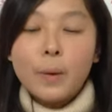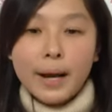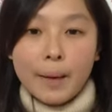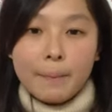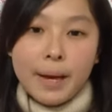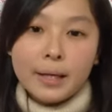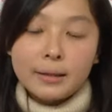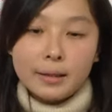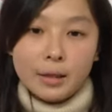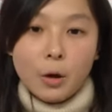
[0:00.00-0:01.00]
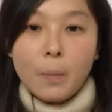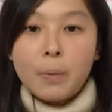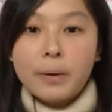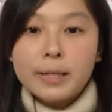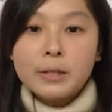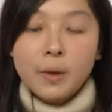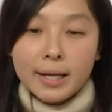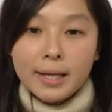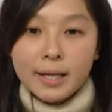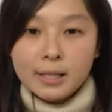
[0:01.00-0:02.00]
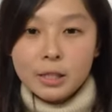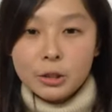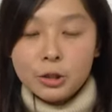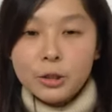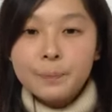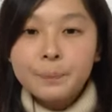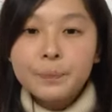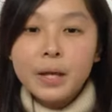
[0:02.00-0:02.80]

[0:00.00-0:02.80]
when I make the corporate credit extension.